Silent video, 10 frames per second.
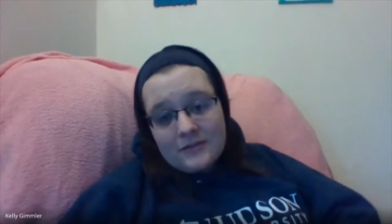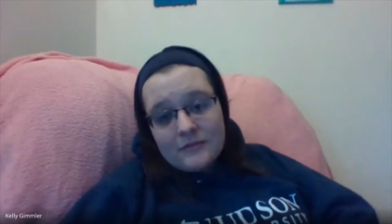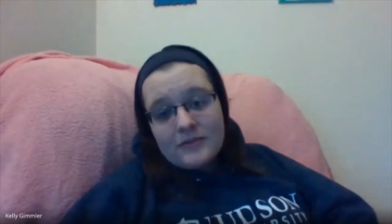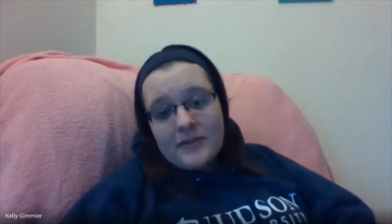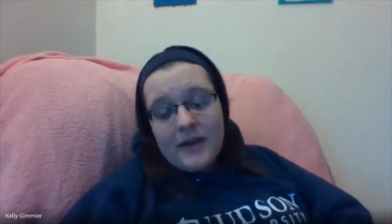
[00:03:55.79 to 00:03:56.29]

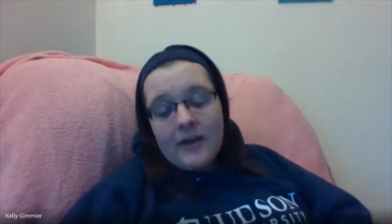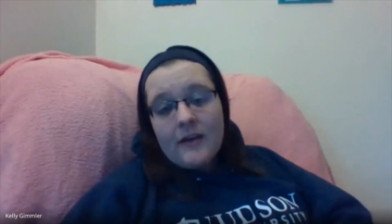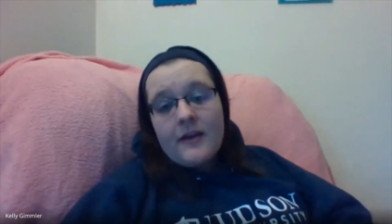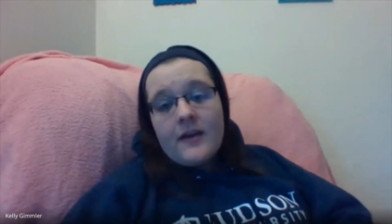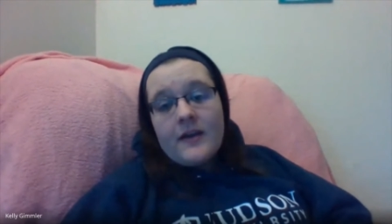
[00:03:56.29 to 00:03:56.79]
to
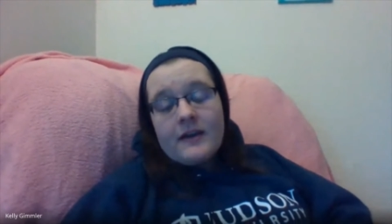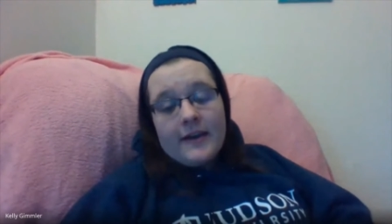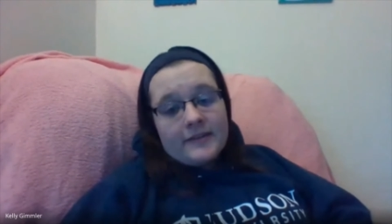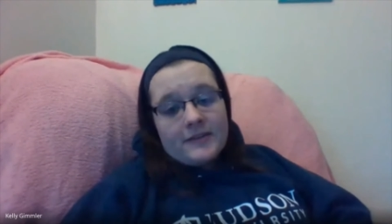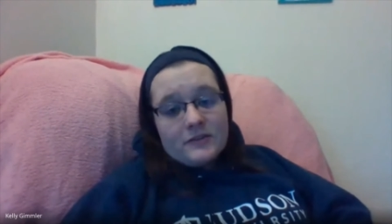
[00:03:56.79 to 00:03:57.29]
their
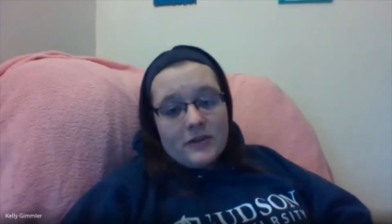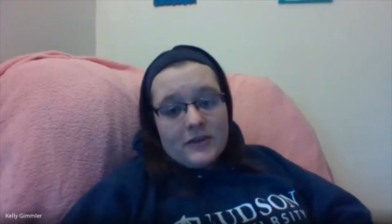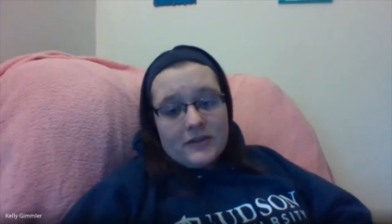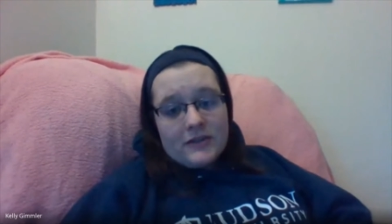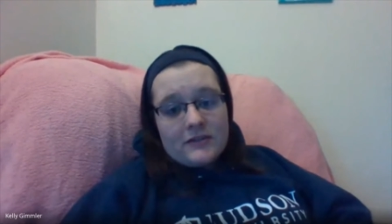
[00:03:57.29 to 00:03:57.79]

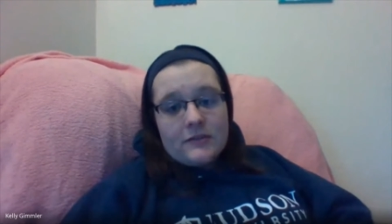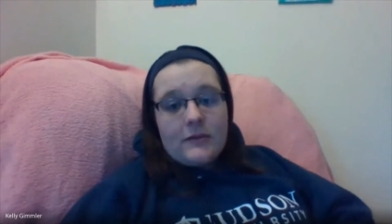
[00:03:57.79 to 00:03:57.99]
concentration.